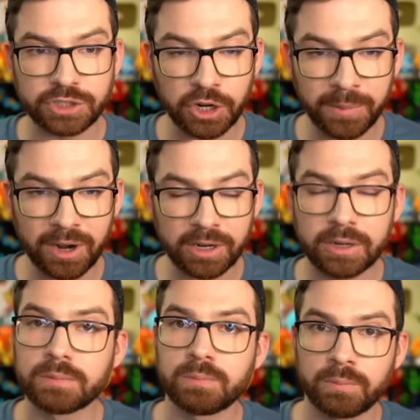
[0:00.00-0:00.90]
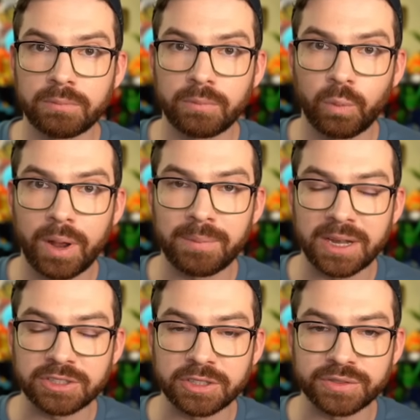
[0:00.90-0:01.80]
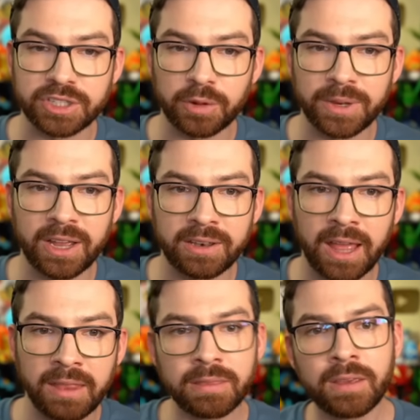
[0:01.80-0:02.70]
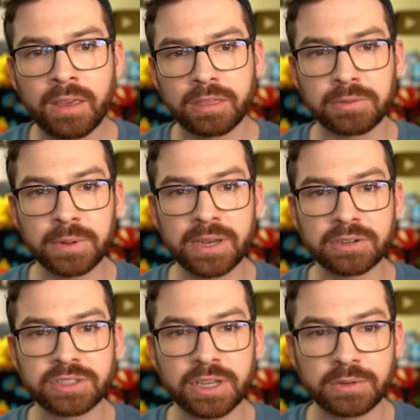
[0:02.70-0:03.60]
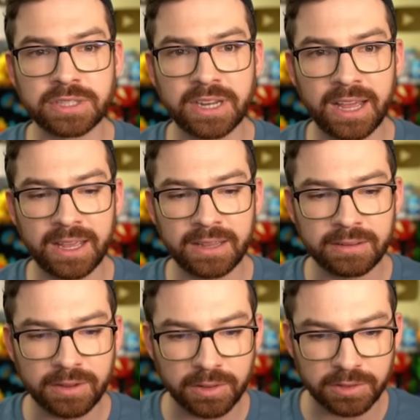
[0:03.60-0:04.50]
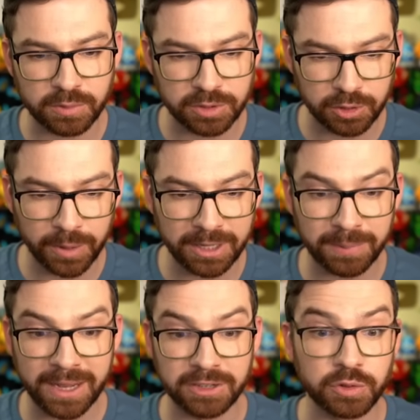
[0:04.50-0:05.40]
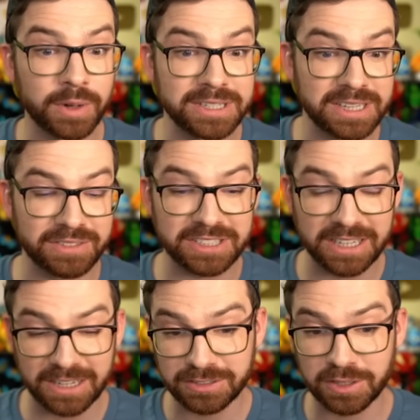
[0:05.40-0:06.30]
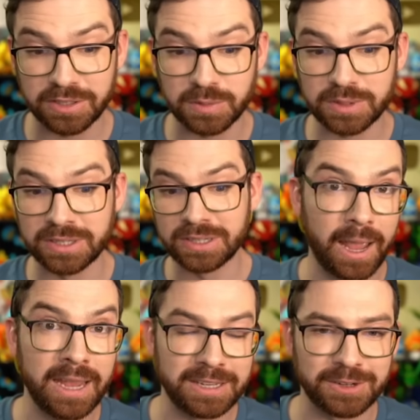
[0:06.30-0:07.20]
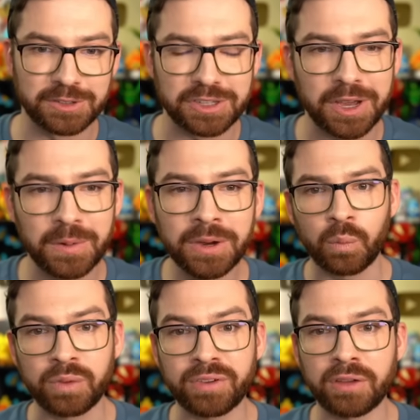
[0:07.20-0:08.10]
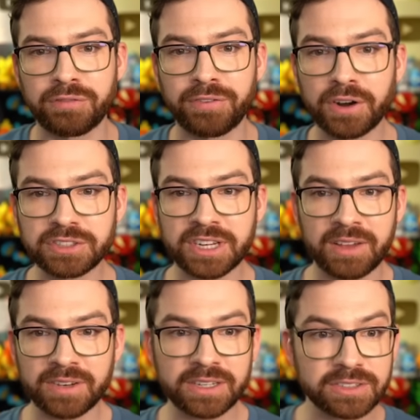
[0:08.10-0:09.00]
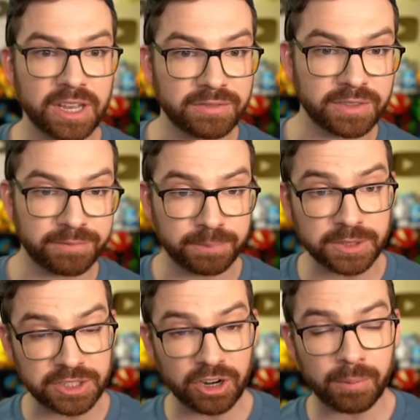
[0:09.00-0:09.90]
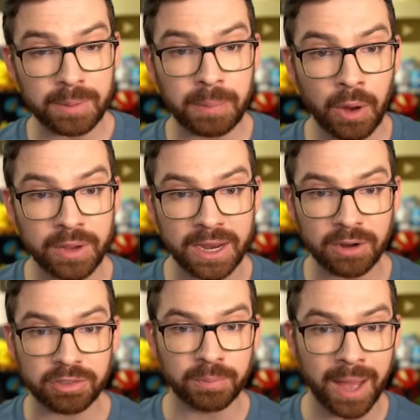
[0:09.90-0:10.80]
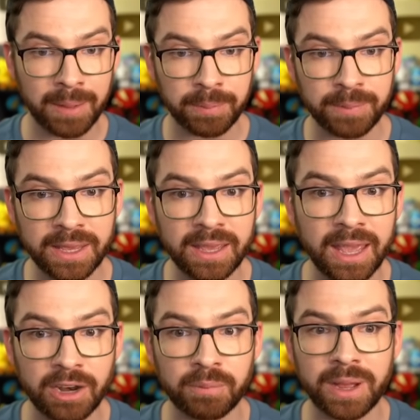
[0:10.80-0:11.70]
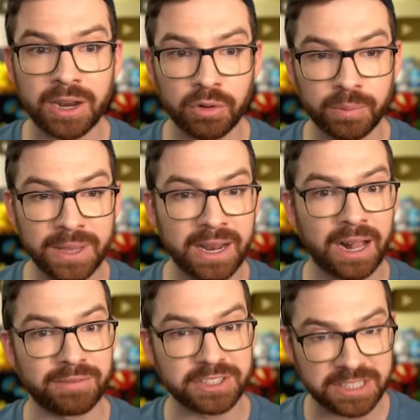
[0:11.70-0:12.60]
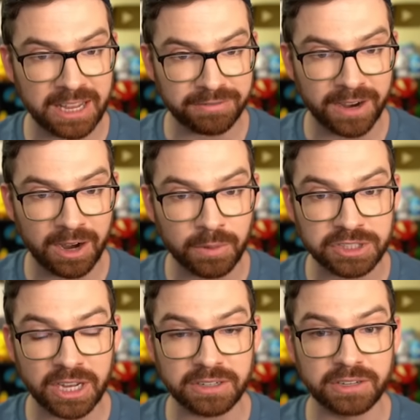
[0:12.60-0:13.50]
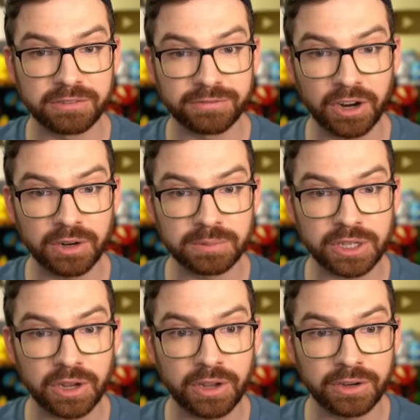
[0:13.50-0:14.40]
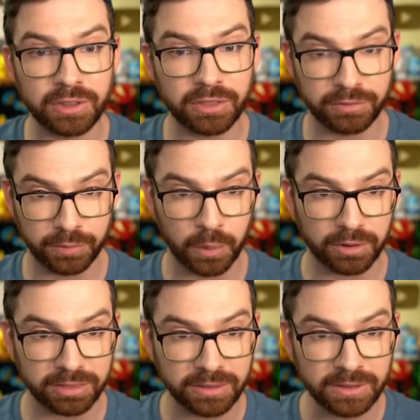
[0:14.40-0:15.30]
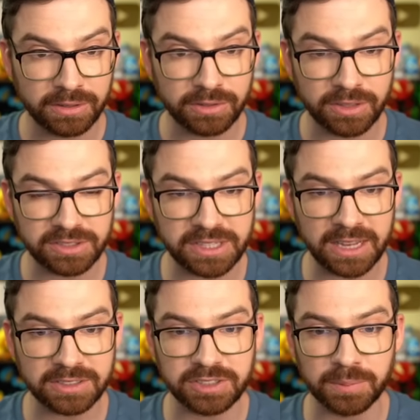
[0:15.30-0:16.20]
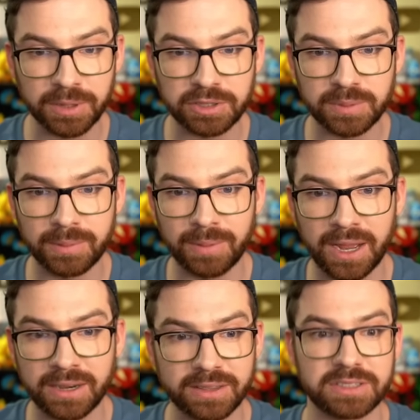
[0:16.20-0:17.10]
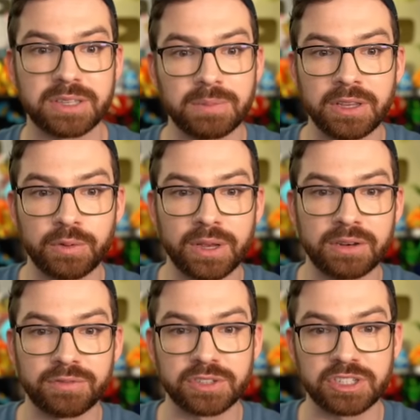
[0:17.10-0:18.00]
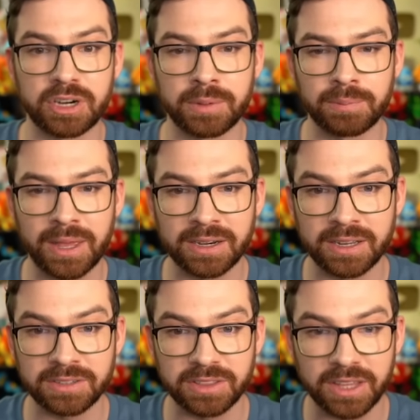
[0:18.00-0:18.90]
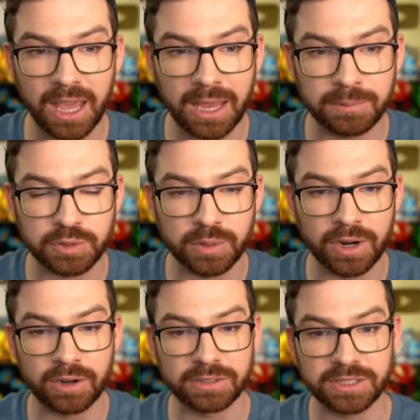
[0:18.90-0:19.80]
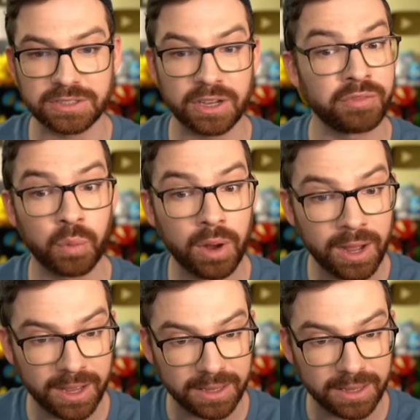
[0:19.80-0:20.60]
Joe Merrick, webmaster of Serebii dot net, Three years ago today, although this was tweeted back in twenty seventeen, so this was eight years ago, we found first evidence of the Cerebi Poke-Earth map being in Omega Ruby and Alpha Sapphire, which got confirmed on the fourth. To this day, it still blows my mind that something created for Cerebi made it into the games, regardless of why.